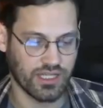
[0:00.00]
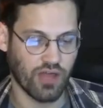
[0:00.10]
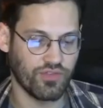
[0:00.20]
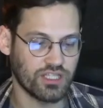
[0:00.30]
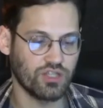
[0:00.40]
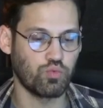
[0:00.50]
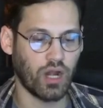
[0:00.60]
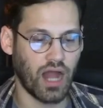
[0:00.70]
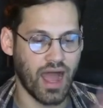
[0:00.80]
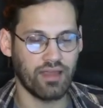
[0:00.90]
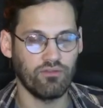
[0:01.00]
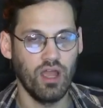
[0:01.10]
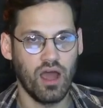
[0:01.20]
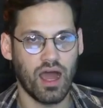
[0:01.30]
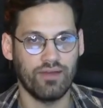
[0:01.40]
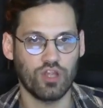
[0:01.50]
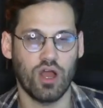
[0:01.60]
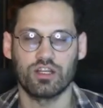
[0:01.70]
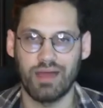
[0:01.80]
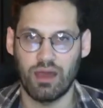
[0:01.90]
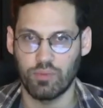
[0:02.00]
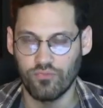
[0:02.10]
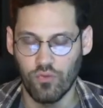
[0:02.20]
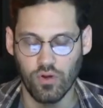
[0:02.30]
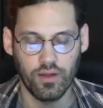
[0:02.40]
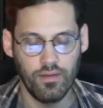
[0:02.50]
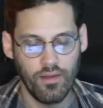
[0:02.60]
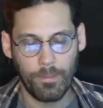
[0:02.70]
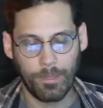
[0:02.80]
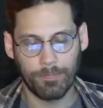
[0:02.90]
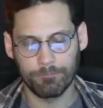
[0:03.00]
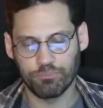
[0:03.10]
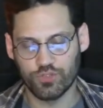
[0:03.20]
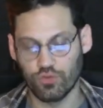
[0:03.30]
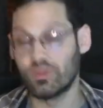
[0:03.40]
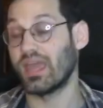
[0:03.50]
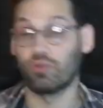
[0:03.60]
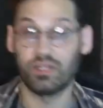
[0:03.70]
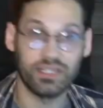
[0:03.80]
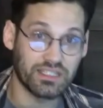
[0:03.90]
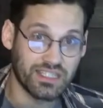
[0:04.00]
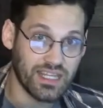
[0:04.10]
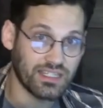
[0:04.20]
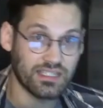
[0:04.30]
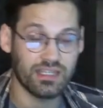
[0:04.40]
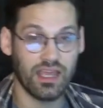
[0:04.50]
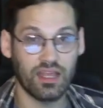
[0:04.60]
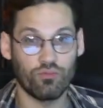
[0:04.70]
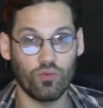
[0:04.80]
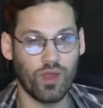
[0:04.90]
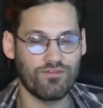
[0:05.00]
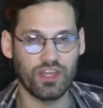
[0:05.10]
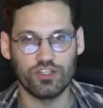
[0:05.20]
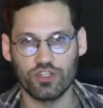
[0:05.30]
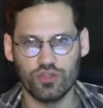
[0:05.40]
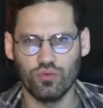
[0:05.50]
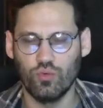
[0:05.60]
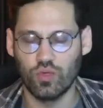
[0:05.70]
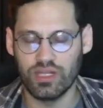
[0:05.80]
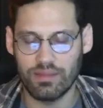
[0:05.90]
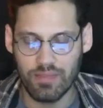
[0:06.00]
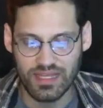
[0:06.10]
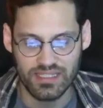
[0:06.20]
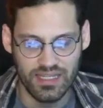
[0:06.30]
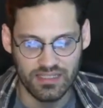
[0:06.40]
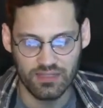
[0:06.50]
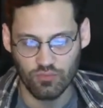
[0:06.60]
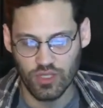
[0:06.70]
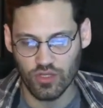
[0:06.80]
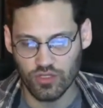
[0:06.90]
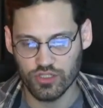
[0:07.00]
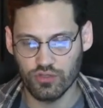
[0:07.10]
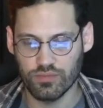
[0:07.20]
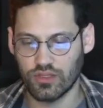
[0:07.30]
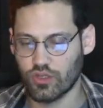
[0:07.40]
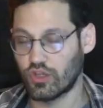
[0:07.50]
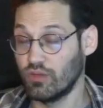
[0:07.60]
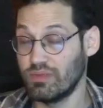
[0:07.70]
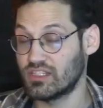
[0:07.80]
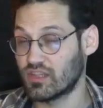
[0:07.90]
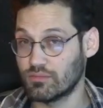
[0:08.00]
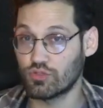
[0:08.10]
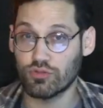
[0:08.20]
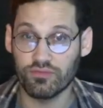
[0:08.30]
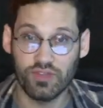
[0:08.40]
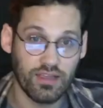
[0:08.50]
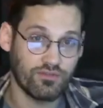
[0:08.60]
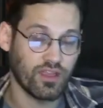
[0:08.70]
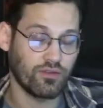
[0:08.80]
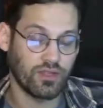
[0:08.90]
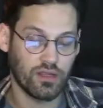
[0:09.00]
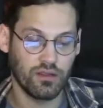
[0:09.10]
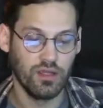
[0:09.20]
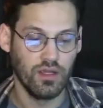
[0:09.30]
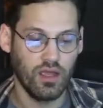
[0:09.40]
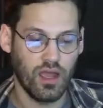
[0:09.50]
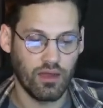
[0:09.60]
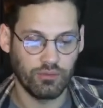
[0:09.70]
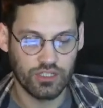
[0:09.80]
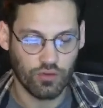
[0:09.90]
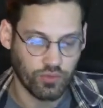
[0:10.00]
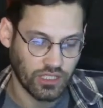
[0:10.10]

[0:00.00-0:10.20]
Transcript: Now, this is what I, I've talked about before. Mm, do they really exist? And if they do, wouldn't it make sense that we could assume that there could be some sort of life down there? Uh, we don't really